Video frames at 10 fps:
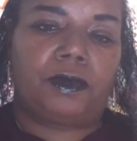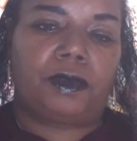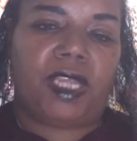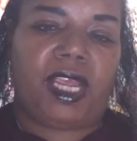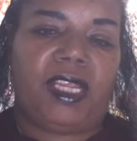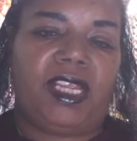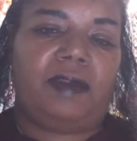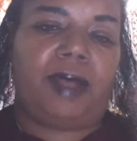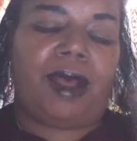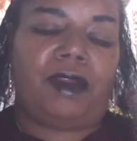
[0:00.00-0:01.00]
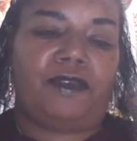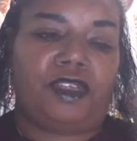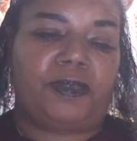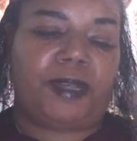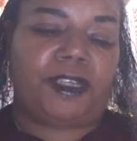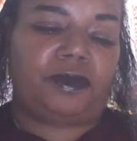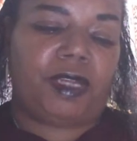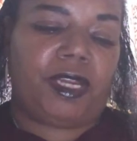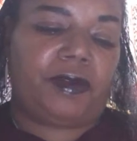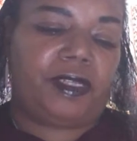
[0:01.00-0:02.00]
Okay? Get them out of your spectrum,
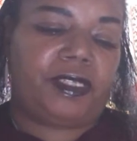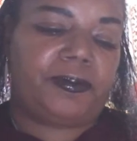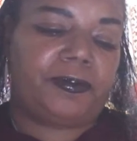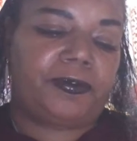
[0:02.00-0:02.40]
Aries.